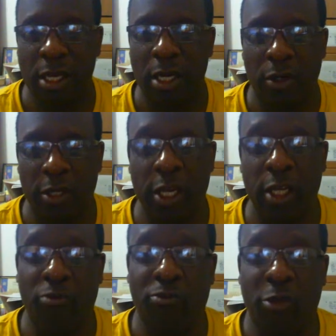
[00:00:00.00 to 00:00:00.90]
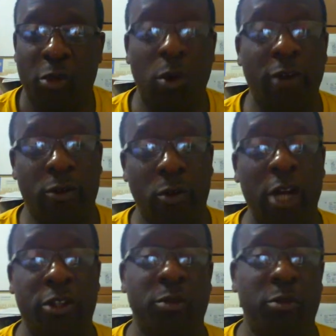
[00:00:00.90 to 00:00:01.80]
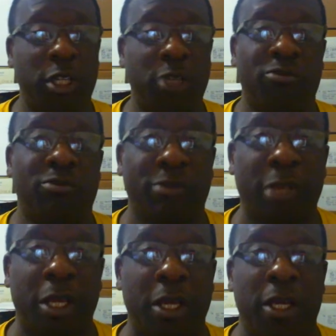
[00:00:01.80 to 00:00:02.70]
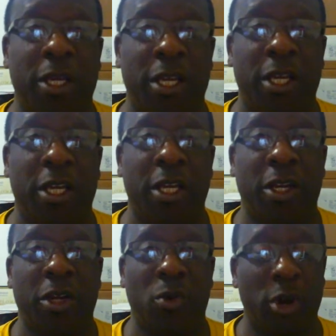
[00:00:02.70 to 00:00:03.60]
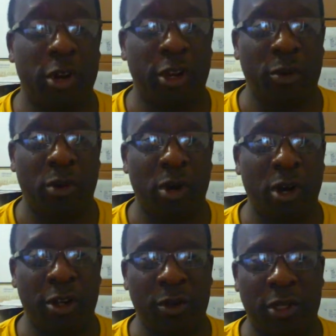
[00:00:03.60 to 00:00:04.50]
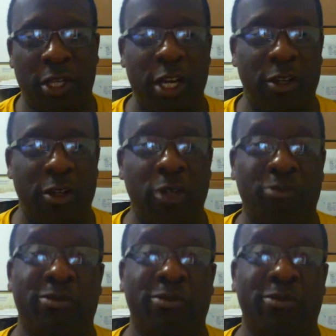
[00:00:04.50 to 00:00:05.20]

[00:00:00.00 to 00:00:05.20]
Okay. Whoever's watching me, where are you in Canada?